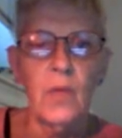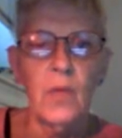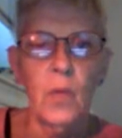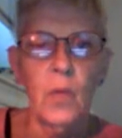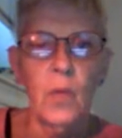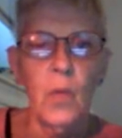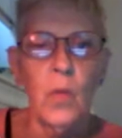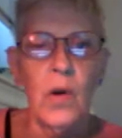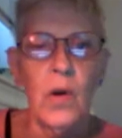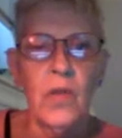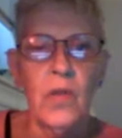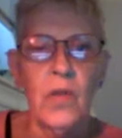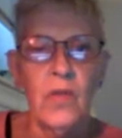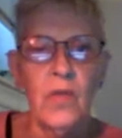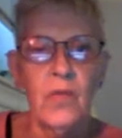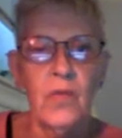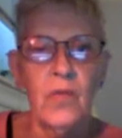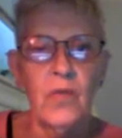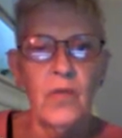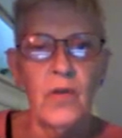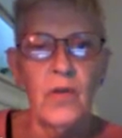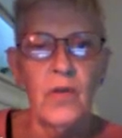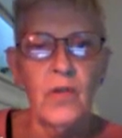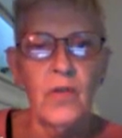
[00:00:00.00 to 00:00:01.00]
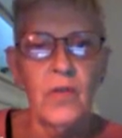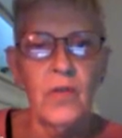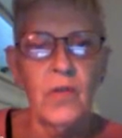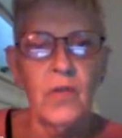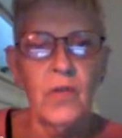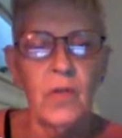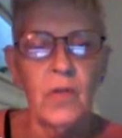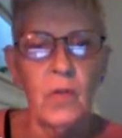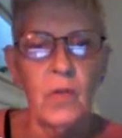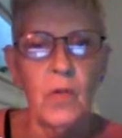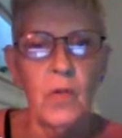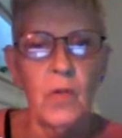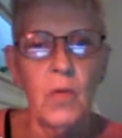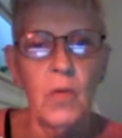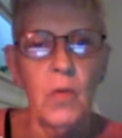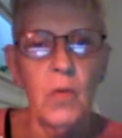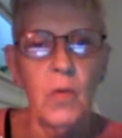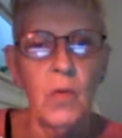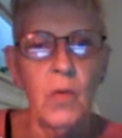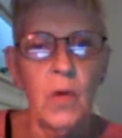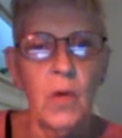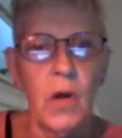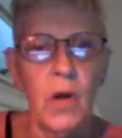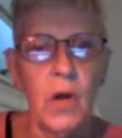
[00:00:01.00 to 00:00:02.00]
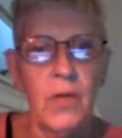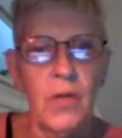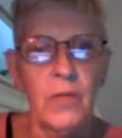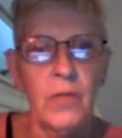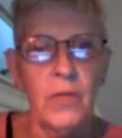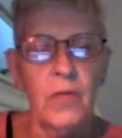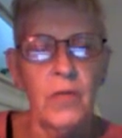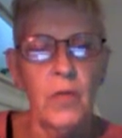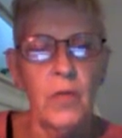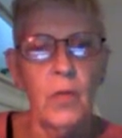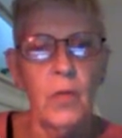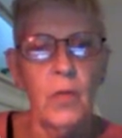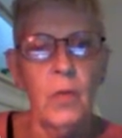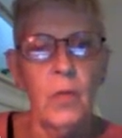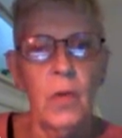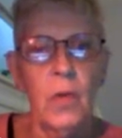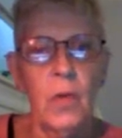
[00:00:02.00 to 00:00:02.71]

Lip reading: One of the first authors who